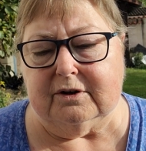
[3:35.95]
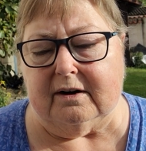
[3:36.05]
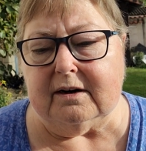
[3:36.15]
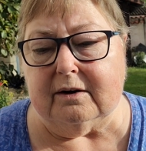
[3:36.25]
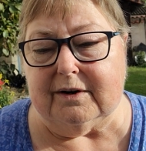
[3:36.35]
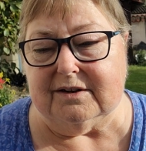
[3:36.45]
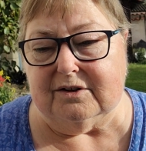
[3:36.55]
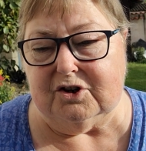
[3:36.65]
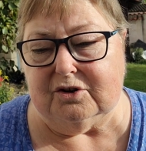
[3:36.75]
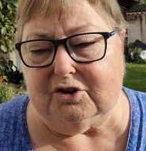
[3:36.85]
I know it is
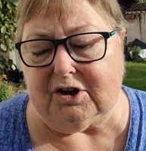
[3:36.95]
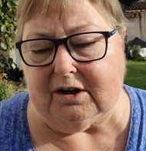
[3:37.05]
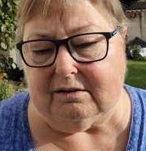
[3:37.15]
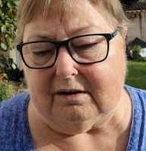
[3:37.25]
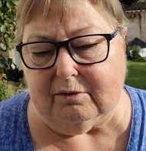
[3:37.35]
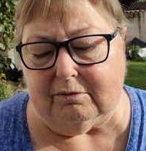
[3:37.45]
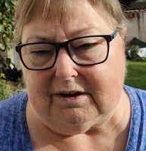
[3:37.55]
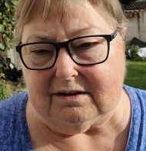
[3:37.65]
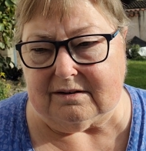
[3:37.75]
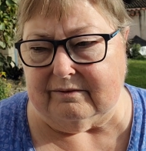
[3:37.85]
a jig. They're
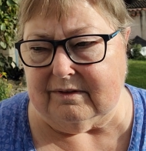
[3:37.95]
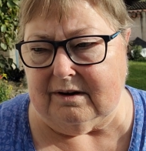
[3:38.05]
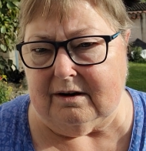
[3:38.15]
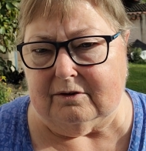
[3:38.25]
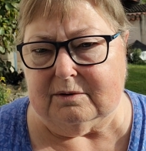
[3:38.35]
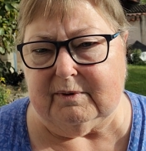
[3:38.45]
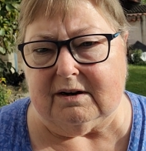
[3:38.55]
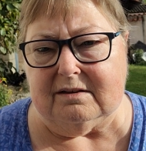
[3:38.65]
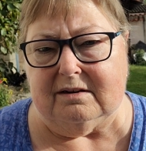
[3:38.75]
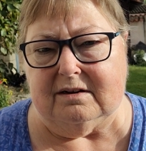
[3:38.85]
calling it something else, but
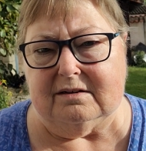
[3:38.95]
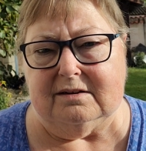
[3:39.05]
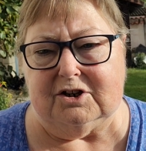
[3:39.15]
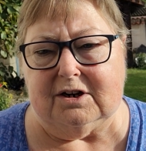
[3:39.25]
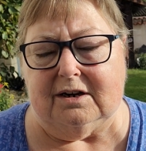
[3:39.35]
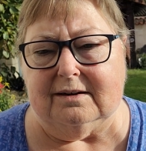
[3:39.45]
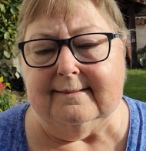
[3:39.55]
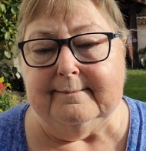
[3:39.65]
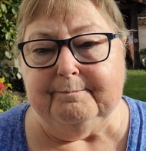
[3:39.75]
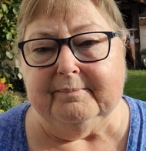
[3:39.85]
I think it's a jig.
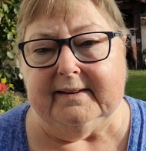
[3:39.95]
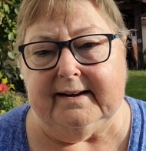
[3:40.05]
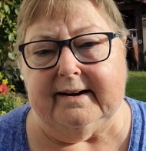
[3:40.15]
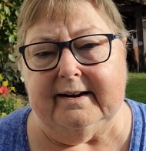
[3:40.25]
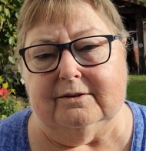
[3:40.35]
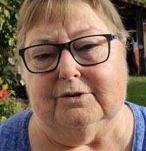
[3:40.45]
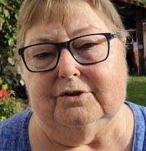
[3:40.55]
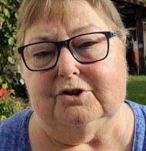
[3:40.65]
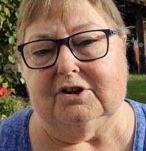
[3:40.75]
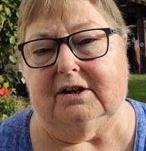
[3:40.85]
And getting it onto
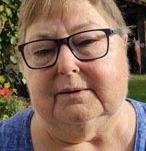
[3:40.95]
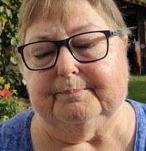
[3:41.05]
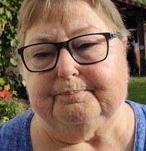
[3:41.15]
the jig,